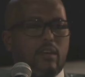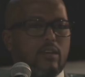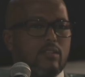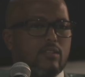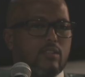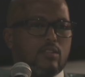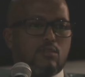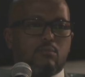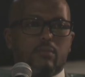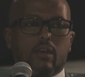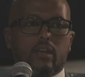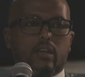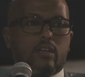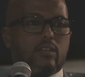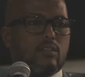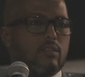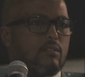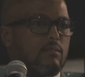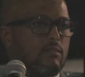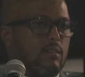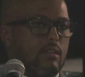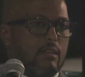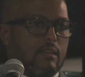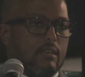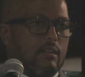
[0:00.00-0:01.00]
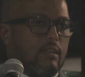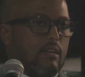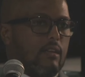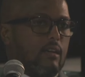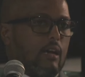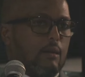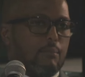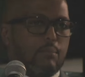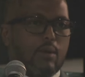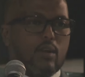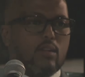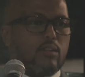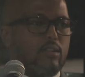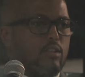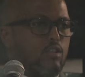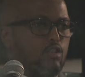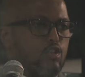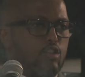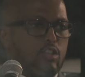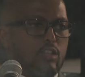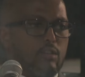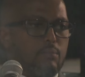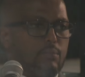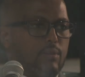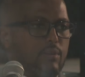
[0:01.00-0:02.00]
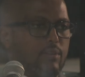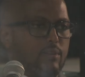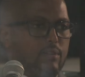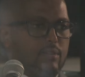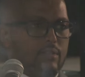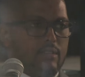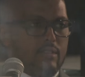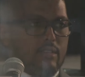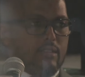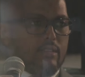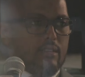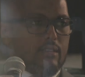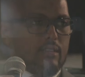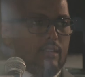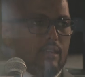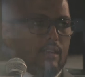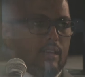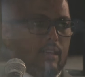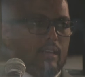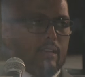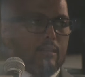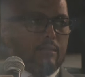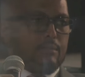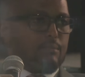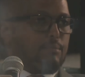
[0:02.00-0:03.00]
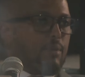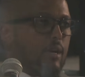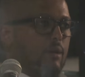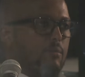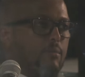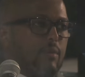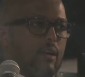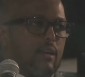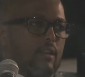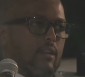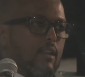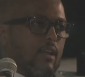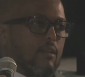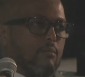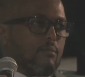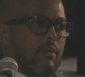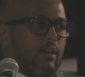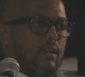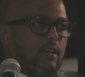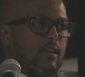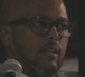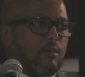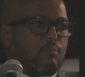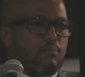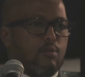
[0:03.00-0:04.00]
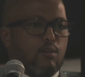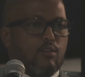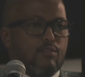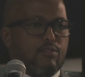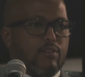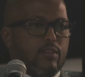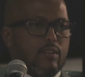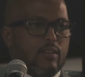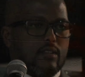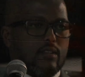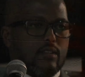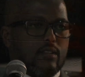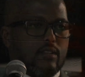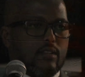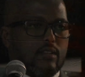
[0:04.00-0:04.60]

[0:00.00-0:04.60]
means is making a building cheaper uh, by, and, and making a profit